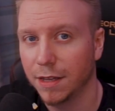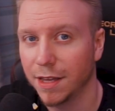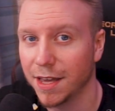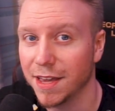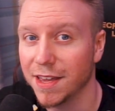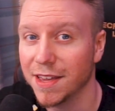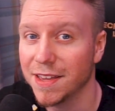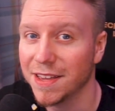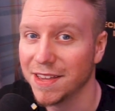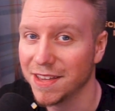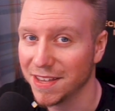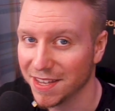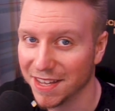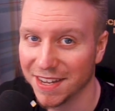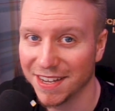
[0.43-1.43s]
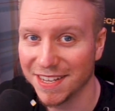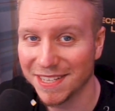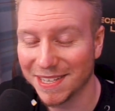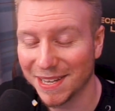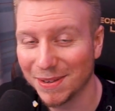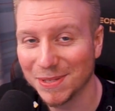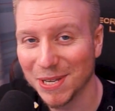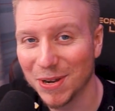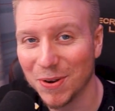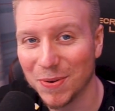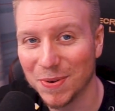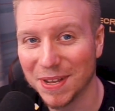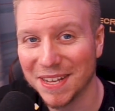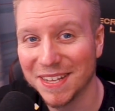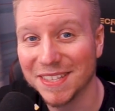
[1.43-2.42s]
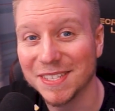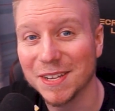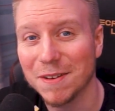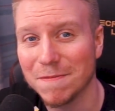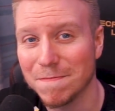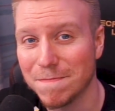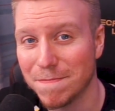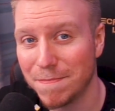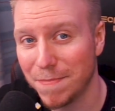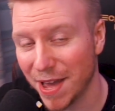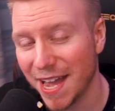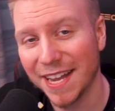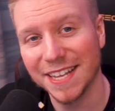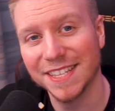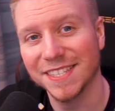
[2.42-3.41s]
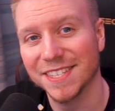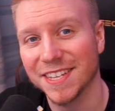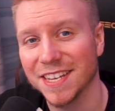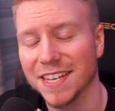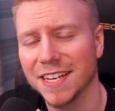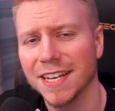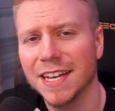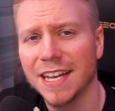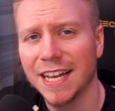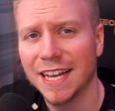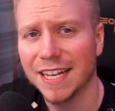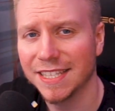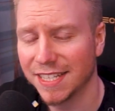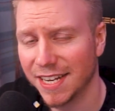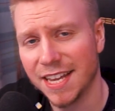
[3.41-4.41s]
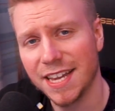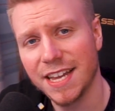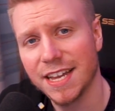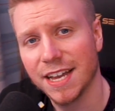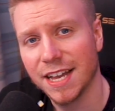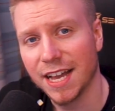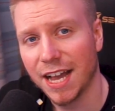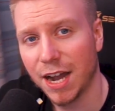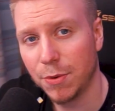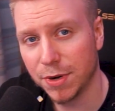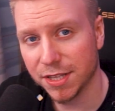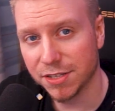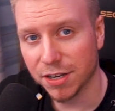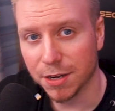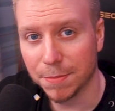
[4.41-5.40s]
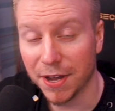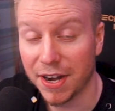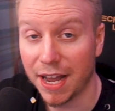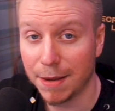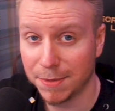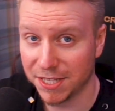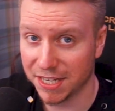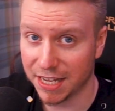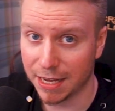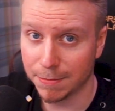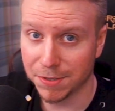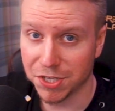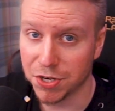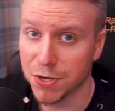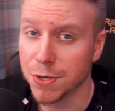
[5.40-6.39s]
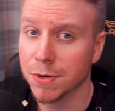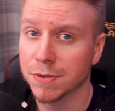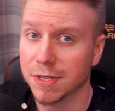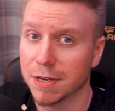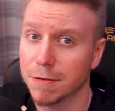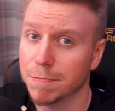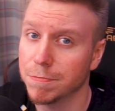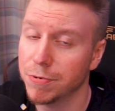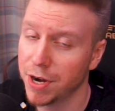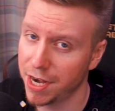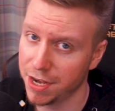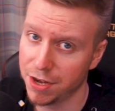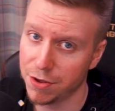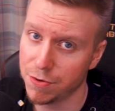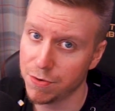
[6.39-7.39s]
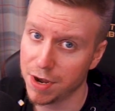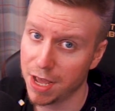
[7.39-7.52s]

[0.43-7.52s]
Hey guys, how's it going? It's Baggins here, and today I want to talk about Amazon Game Studios' brand new